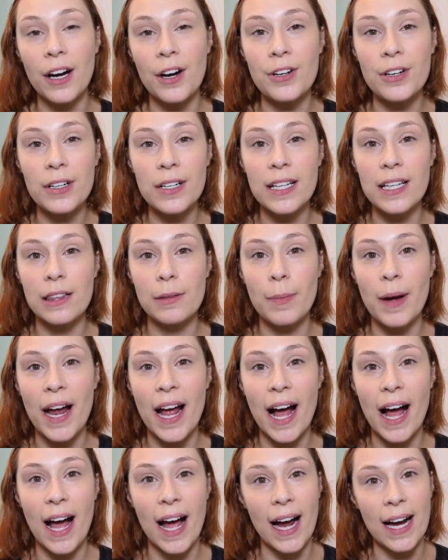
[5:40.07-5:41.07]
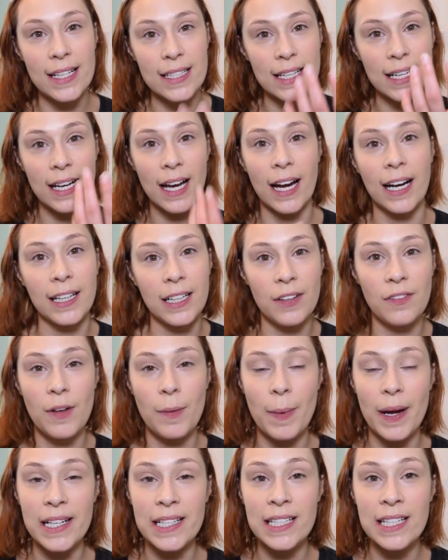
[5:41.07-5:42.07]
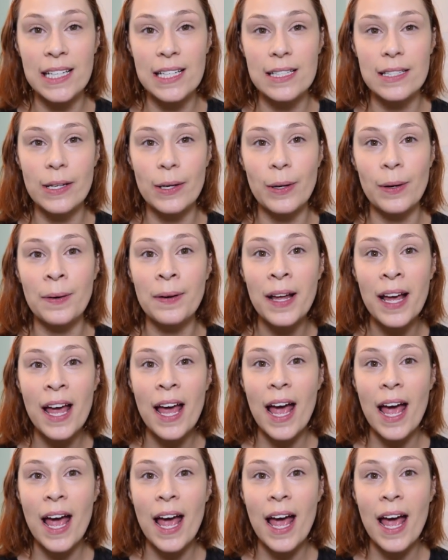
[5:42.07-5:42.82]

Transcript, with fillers: underneath my eyes and kind of in my T-zone